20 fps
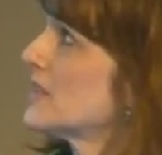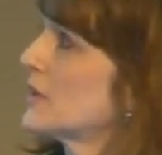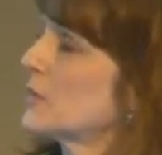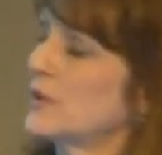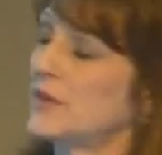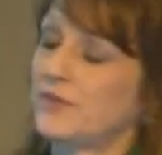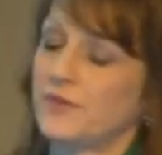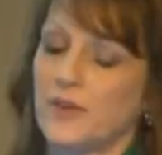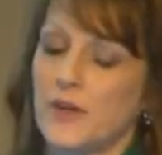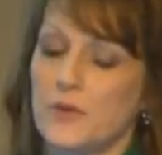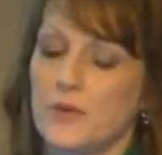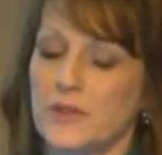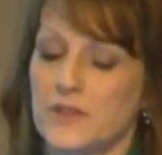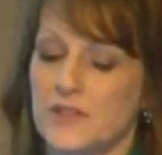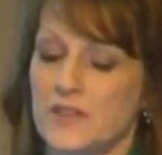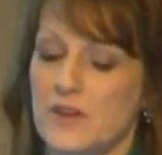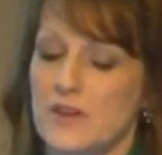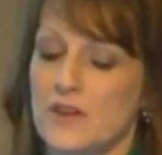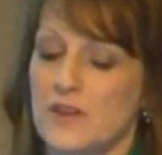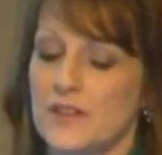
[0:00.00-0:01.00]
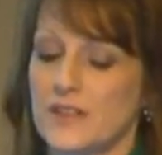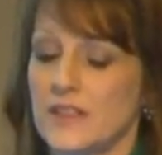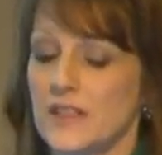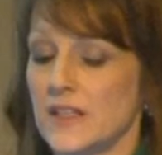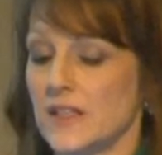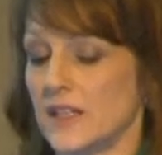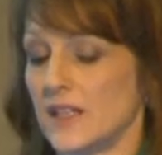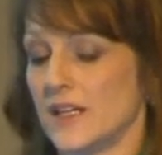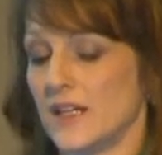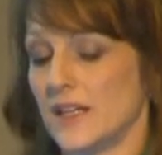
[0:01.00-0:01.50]
that we focus on.
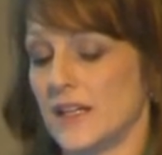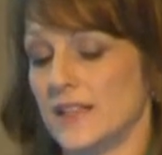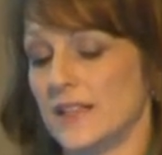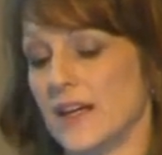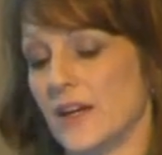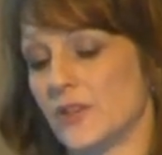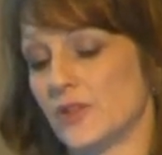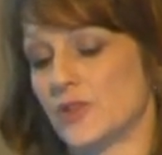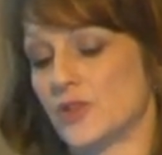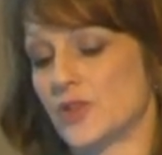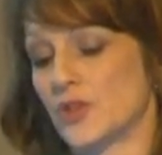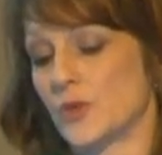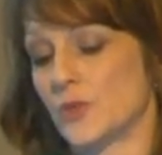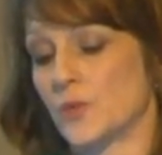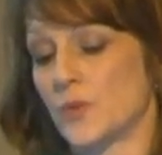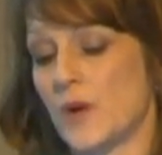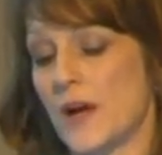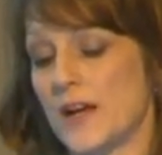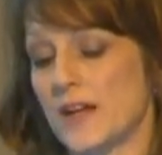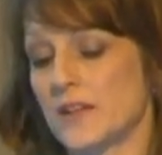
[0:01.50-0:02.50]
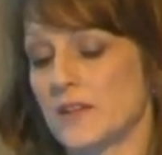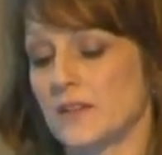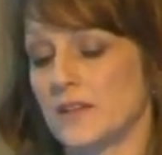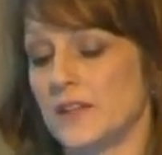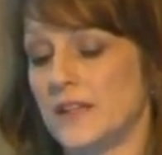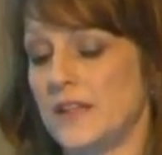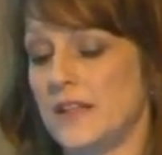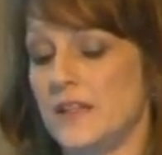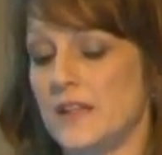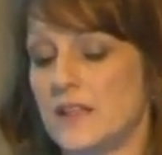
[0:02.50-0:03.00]
Now,
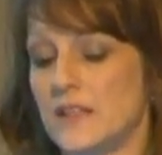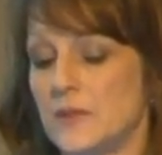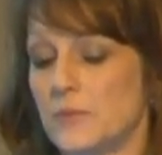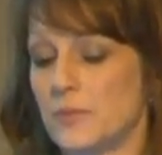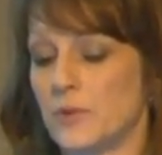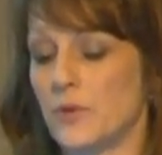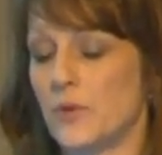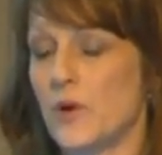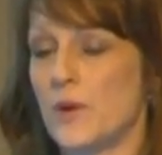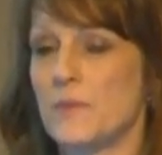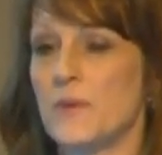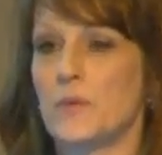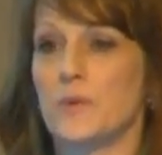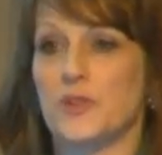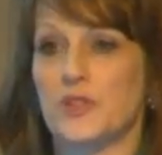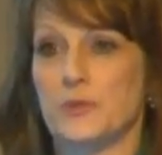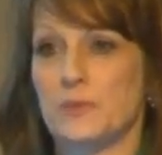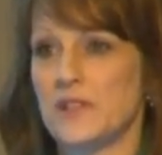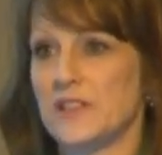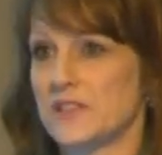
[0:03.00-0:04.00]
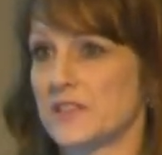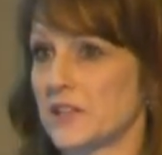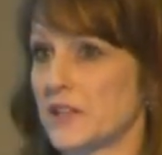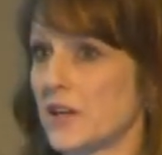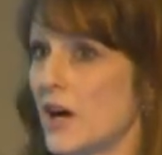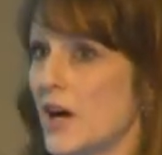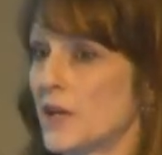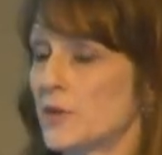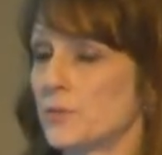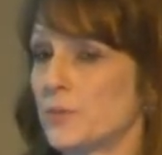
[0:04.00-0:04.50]
directly in employment, which means the
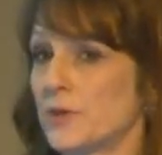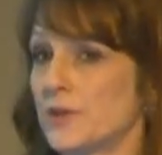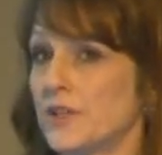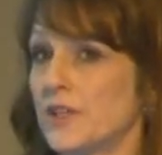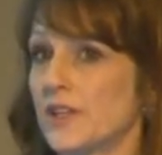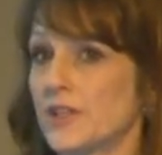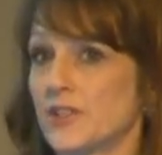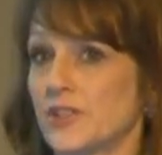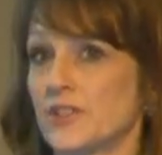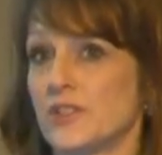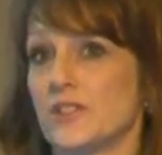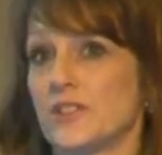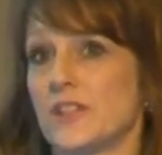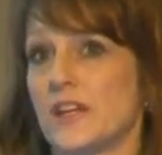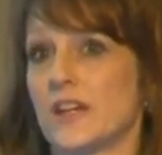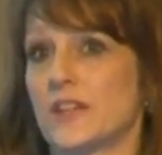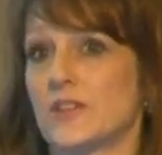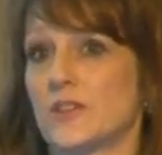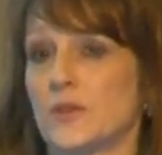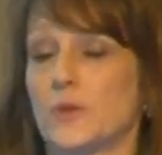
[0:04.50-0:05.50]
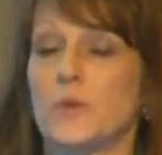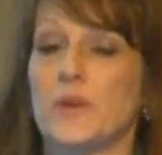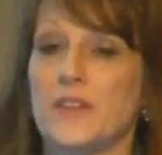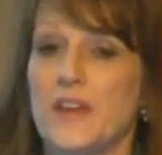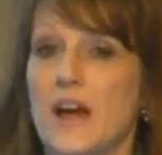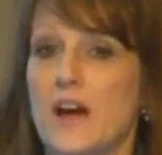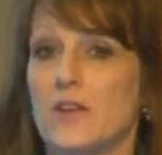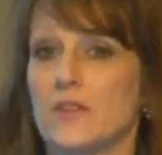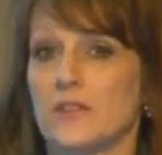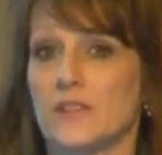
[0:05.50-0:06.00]
cotton production sector,
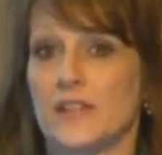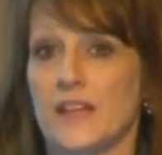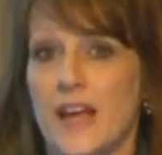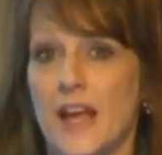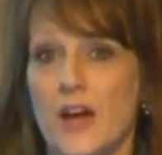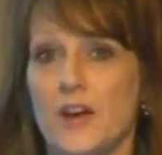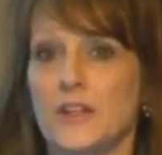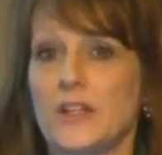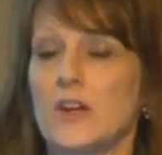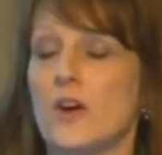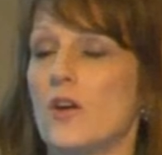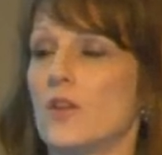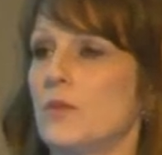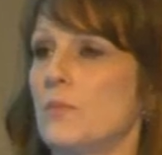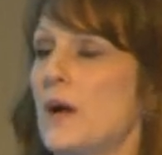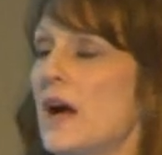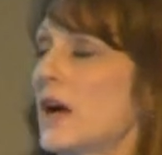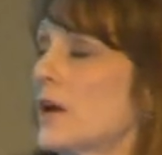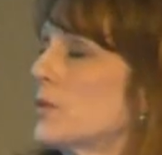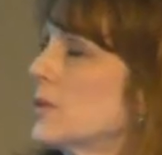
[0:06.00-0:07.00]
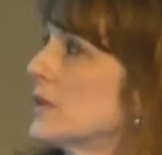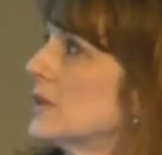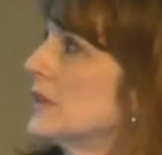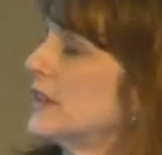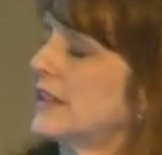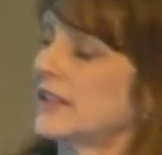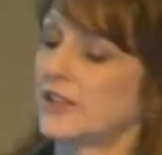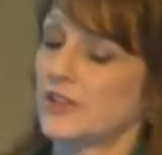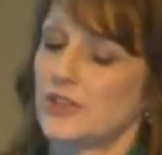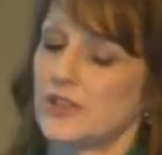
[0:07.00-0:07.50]
without counting all the backward
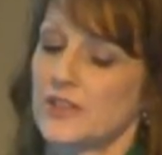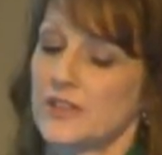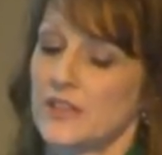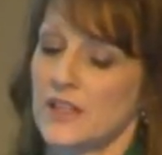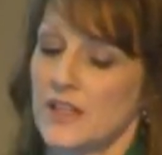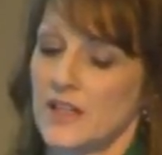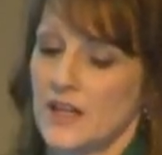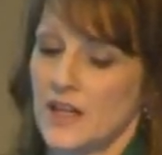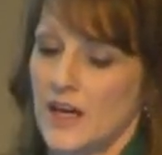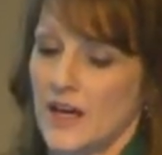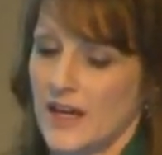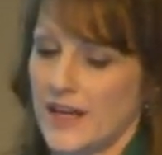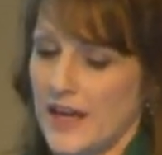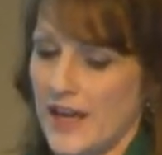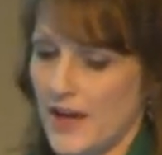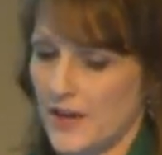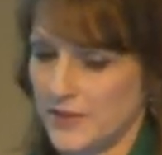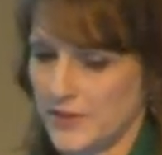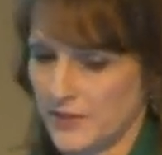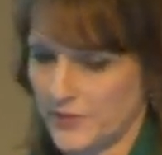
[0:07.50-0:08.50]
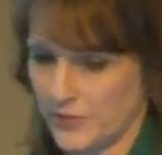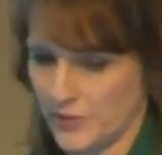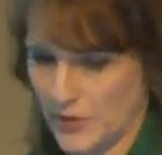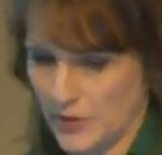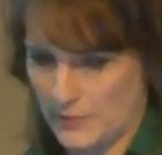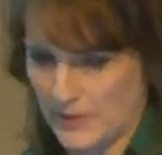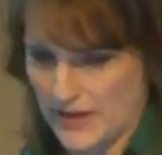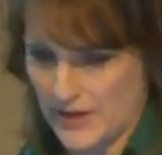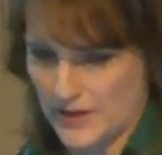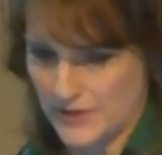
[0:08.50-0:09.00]
linkages, accounted for
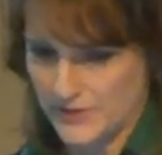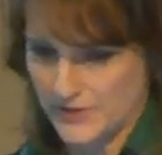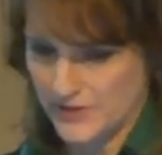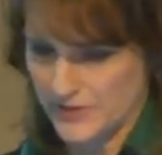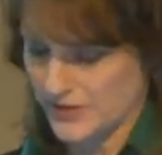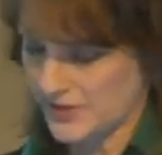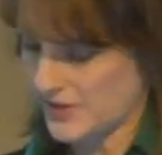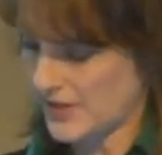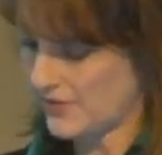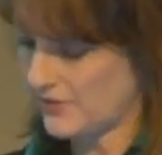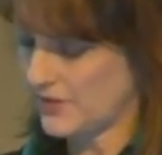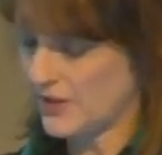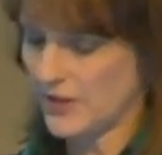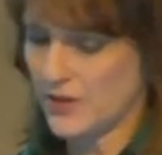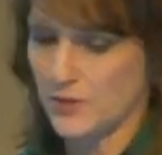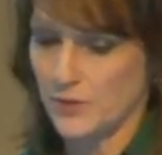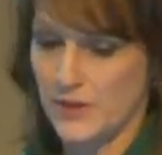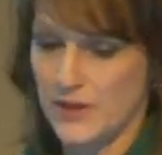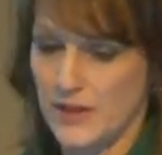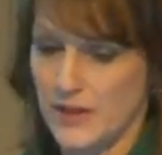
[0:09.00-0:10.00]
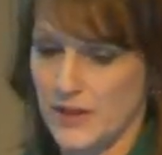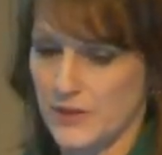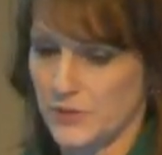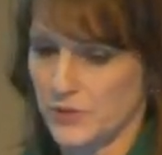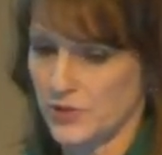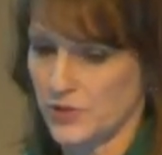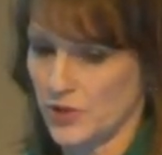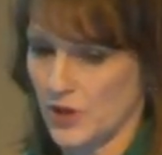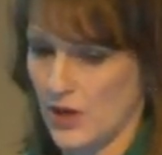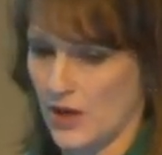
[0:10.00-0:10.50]
about
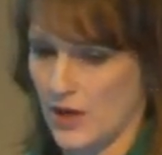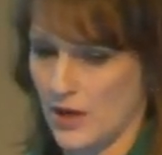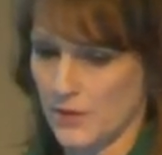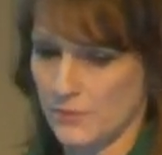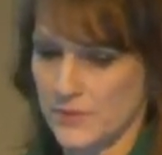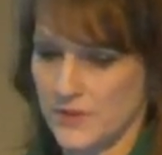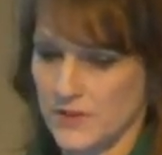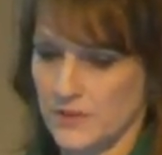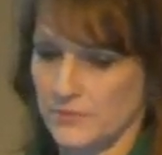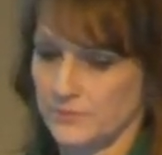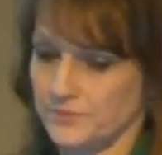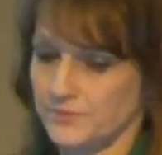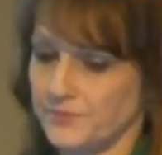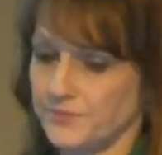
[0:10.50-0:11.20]
7,300 jobs.